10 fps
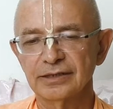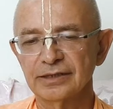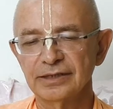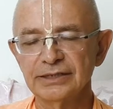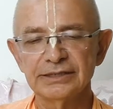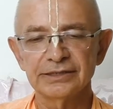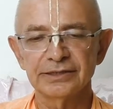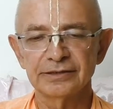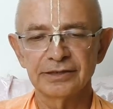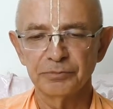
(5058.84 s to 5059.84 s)
is
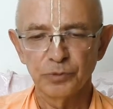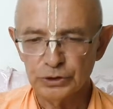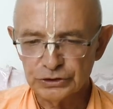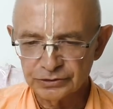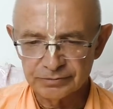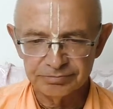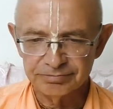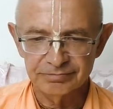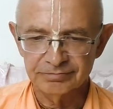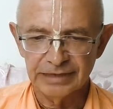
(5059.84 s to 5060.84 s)
the most
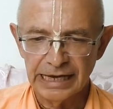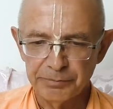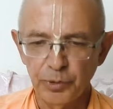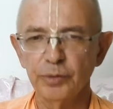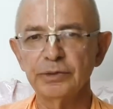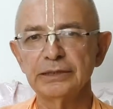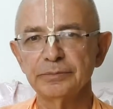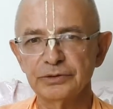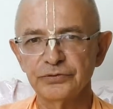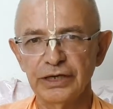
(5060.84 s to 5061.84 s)

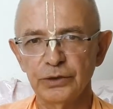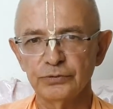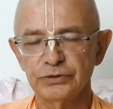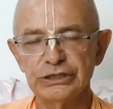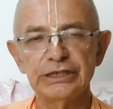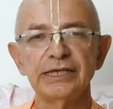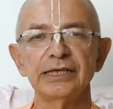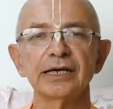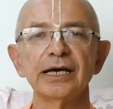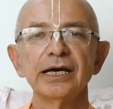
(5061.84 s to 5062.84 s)
abominable way of
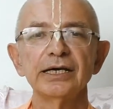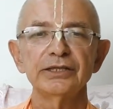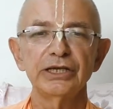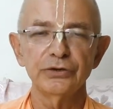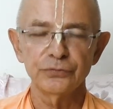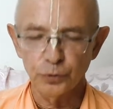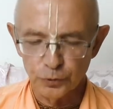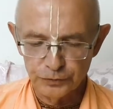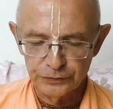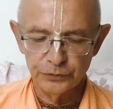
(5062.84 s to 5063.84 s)
cheating.
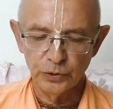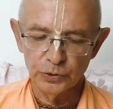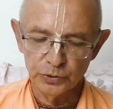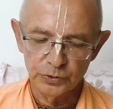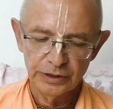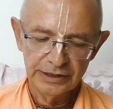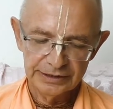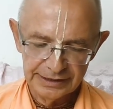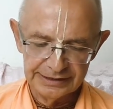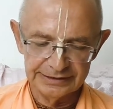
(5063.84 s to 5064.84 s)
Therefore, we follow
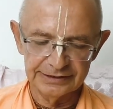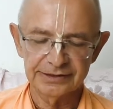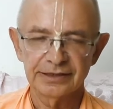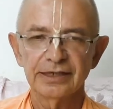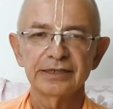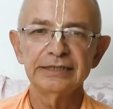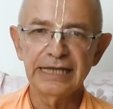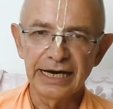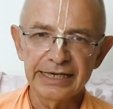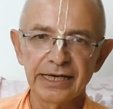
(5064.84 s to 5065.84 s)
this.
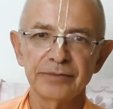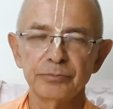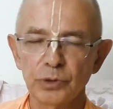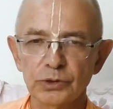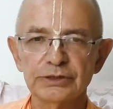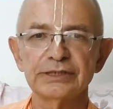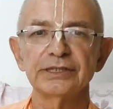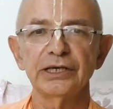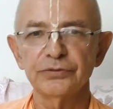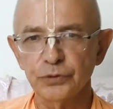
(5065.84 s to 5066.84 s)
Daya, mercy.
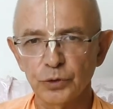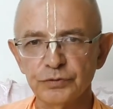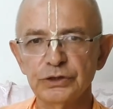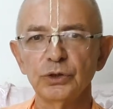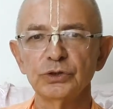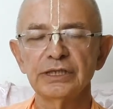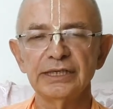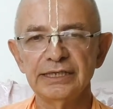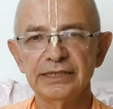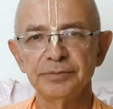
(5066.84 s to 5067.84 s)
Therefore, we don't
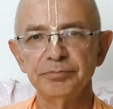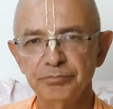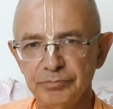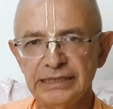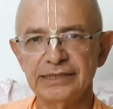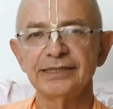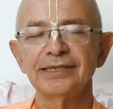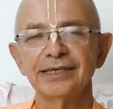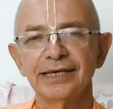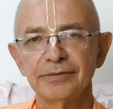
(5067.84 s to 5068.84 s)
eat meat,
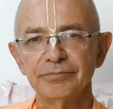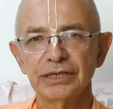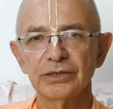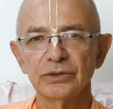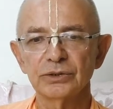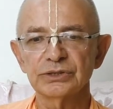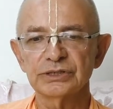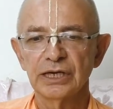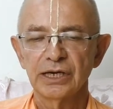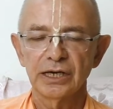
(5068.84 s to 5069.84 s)

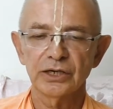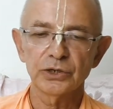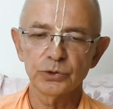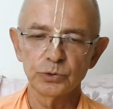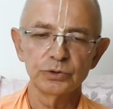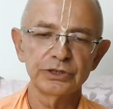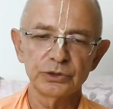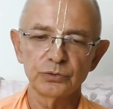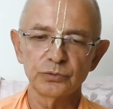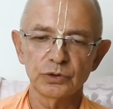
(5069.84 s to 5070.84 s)
because cruelty
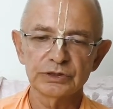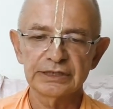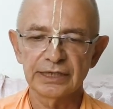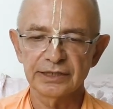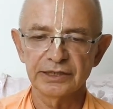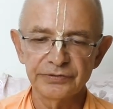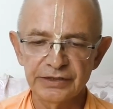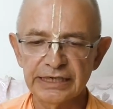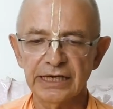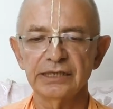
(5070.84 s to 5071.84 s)
towards other
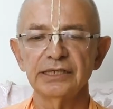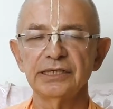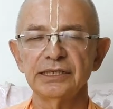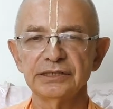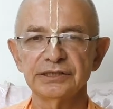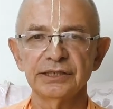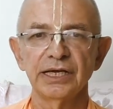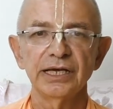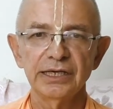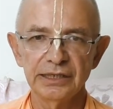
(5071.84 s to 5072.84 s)
living entities
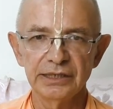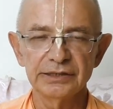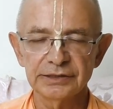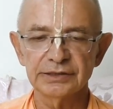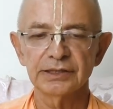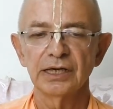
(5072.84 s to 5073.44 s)
is